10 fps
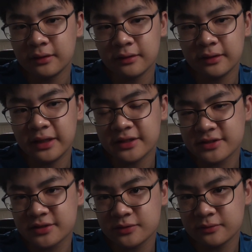
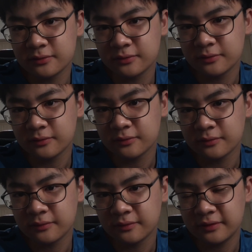That's
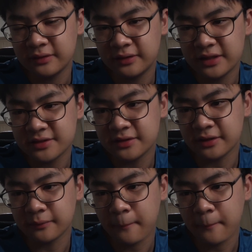that's the thing.